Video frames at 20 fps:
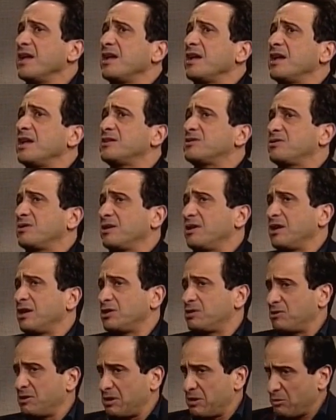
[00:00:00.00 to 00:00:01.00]
It's it,
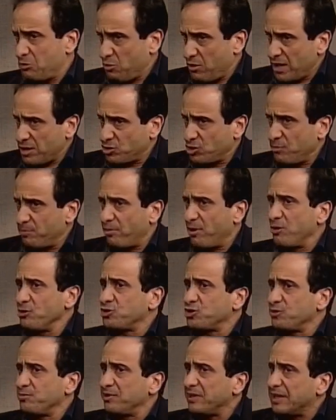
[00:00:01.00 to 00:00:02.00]
we are
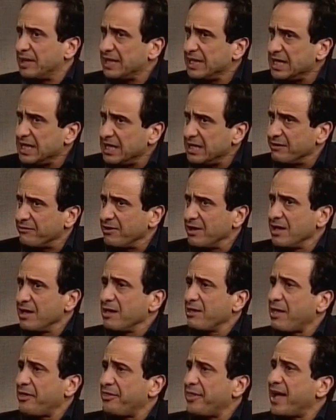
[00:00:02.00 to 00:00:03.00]
supposed to believe
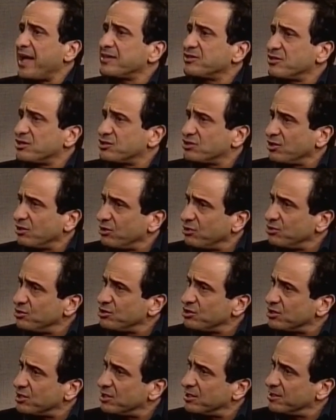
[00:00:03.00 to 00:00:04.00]
that that's a
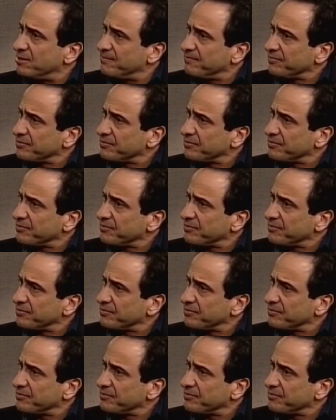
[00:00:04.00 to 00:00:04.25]
solution,